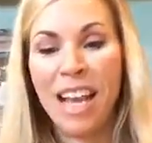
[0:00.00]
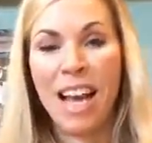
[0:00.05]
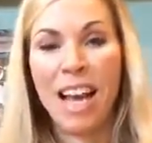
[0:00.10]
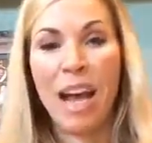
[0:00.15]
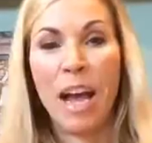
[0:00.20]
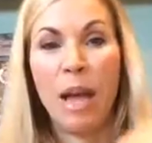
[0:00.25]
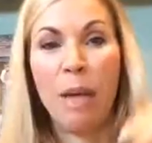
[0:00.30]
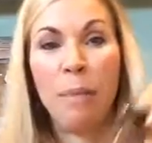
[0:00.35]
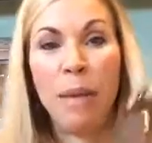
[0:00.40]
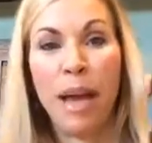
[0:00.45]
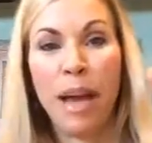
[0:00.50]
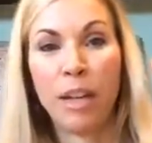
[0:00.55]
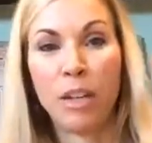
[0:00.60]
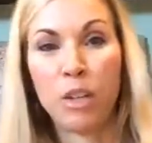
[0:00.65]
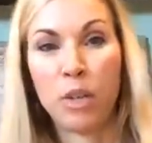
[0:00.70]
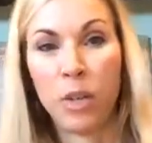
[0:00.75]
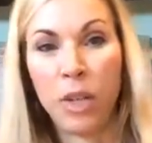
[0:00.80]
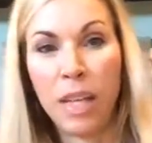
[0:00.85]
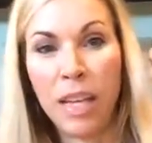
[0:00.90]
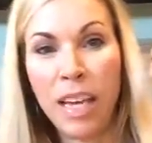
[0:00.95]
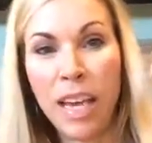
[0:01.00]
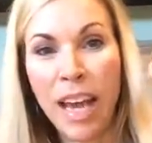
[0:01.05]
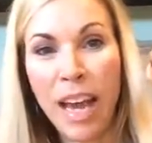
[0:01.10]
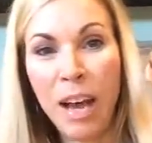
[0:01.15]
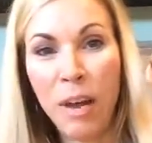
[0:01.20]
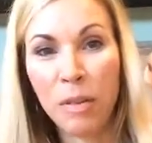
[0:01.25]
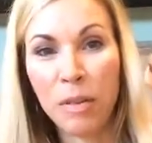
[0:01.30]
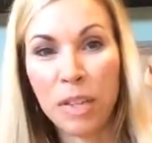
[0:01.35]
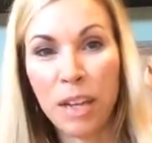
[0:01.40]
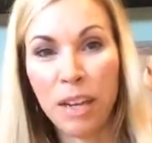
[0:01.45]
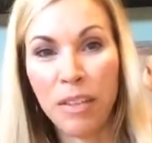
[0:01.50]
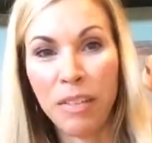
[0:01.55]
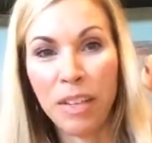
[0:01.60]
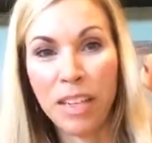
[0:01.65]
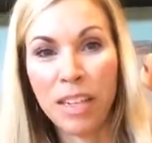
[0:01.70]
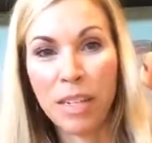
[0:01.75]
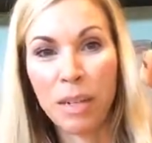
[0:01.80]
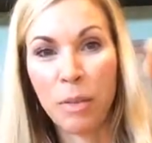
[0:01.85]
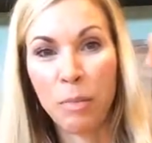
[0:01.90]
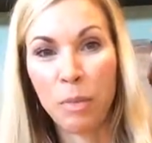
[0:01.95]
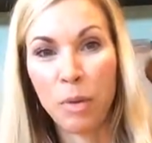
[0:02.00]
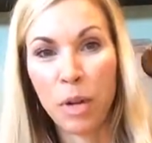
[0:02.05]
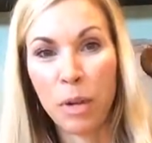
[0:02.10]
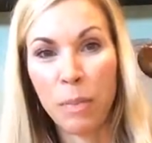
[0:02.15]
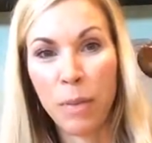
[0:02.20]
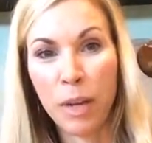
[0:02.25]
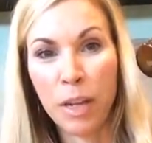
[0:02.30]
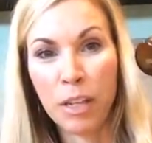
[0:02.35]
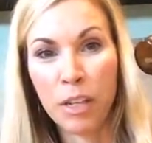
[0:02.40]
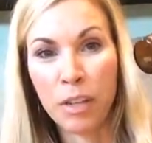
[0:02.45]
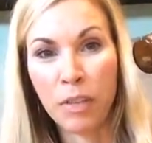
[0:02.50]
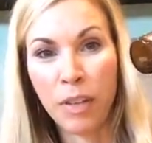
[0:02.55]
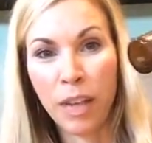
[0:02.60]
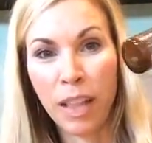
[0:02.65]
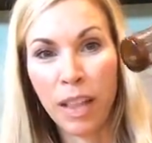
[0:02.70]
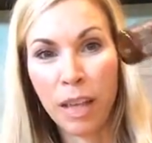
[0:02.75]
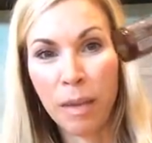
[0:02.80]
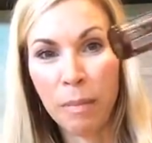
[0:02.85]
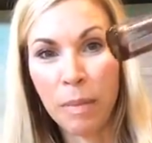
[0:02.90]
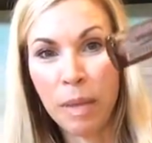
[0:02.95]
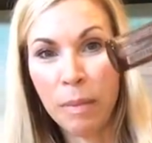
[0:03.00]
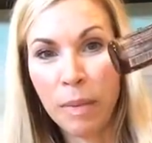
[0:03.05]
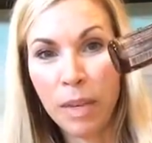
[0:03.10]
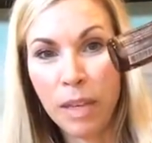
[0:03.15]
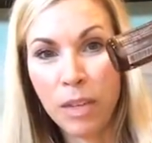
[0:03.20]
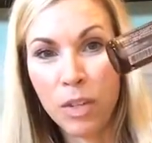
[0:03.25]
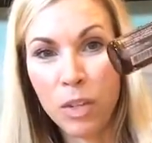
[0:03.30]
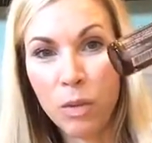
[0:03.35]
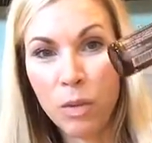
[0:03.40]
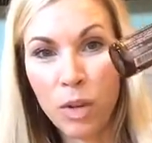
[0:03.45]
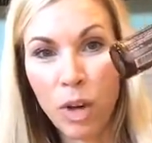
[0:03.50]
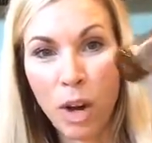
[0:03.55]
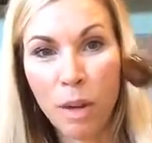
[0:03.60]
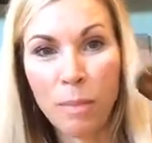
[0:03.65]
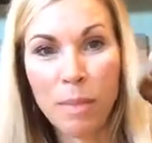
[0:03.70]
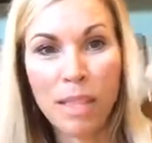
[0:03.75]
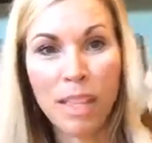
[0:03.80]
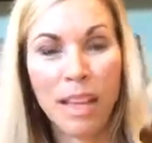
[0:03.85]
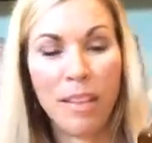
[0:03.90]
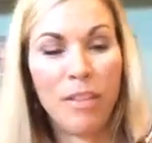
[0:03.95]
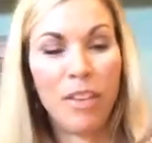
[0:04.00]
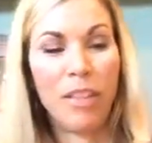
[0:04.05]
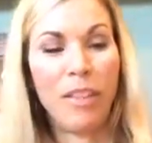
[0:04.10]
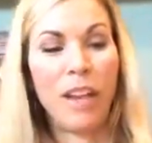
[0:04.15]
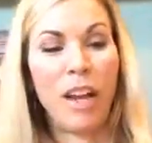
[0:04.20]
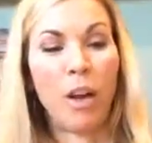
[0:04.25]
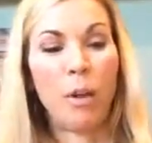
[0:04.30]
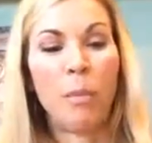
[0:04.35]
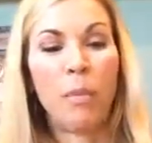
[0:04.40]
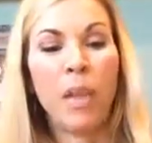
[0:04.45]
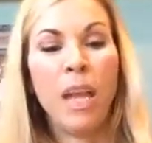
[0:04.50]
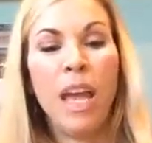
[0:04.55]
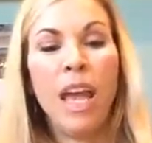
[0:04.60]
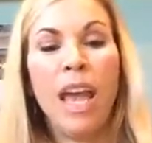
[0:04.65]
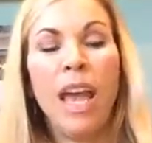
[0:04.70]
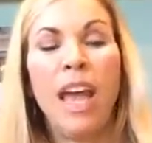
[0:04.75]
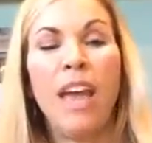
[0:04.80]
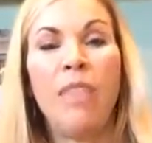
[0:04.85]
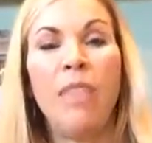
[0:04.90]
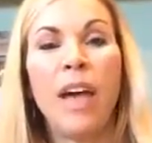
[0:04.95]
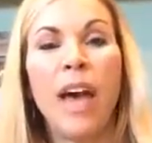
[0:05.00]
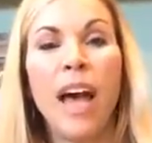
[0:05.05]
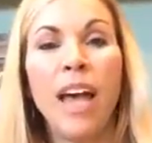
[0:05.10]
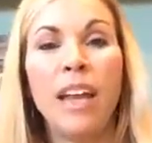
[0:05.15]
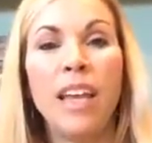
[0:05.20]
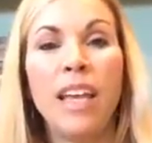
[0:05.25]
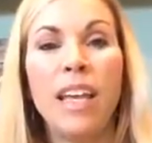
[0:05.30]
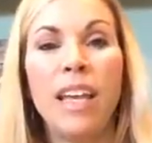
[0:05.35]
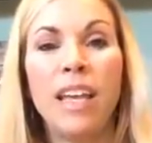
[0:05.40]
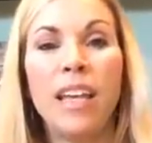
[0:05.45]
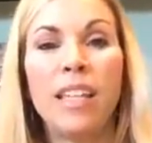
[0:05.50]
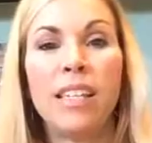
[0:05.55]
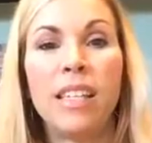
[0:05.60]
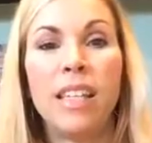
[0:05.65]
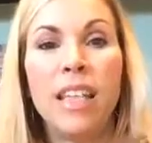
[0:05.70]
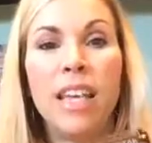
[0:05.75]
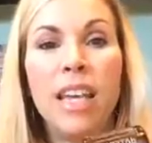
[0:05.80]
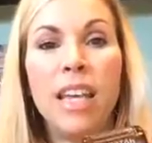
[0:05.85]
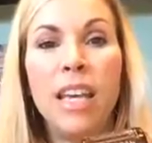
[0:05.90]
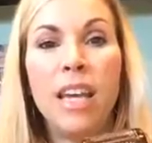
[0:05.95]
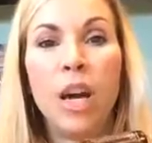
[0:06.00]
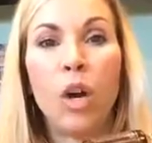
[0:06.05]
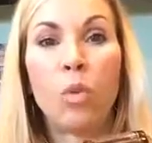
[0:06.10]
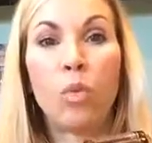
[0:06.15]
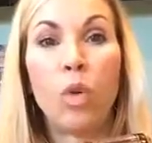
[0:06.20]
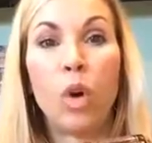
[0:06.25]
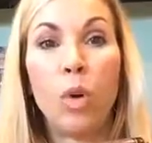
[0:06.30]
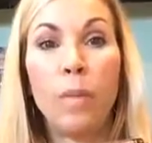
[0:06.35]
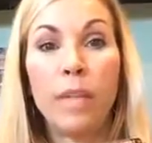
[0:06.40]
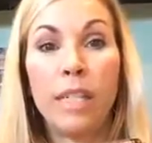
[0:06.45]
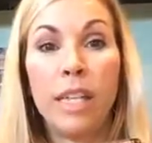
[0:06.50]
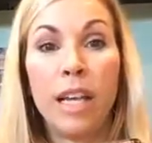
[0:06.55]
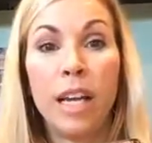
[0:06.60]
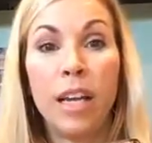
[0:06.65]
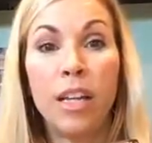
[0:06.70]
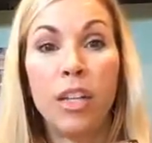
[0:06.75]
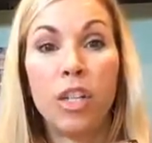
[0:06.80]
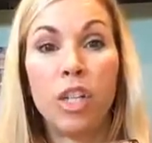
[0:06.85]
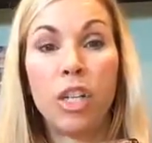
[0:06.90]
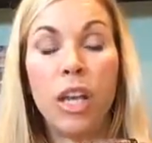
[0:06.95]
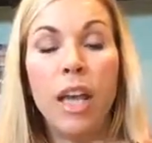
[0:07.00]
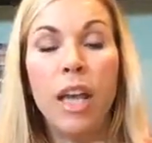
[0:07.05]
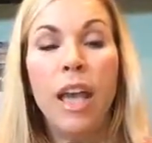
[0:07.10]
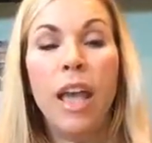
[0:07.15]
I'm actually out of it pretty much. I've got like maybe 2 drops left in there. And that is the Aroma Touch.